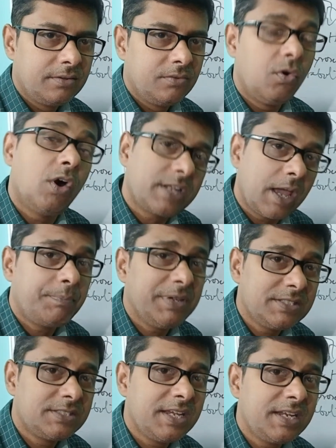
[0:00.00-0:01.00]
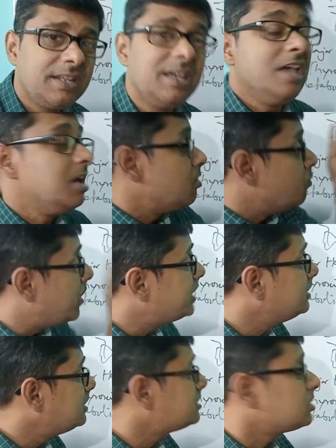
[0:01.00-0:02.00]
What happens then?
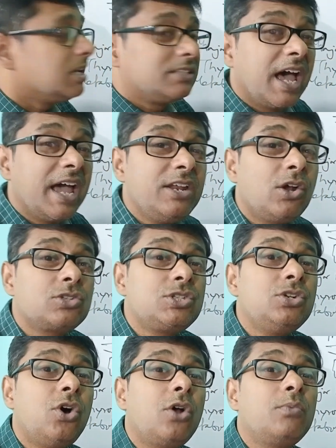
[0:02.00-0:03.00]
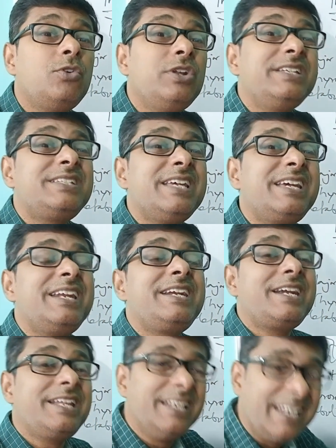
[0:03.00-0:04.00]
When this thyroxine hormone is
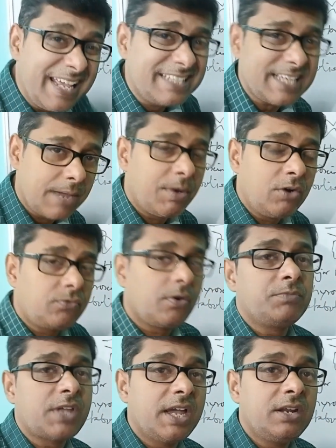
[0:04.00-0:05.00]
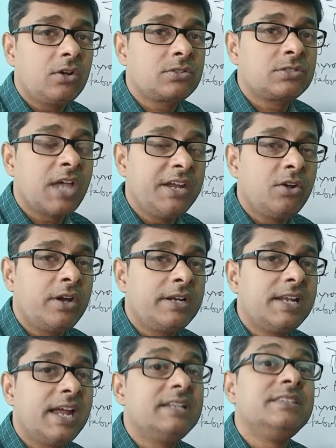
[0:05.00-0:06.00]
secreted in less amount from thyroid
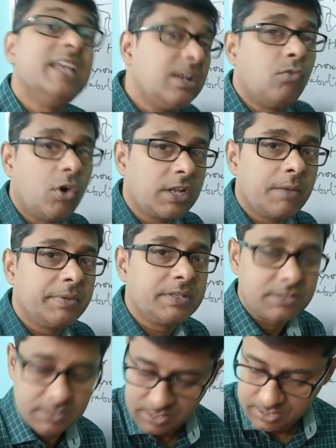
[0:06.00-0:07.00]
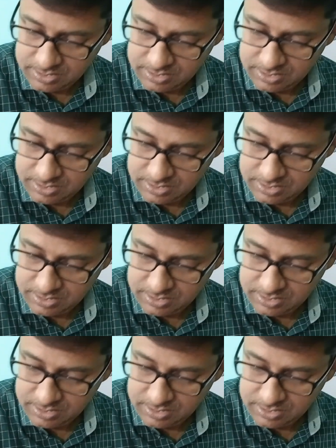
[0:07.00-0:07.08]
gland, then what happens?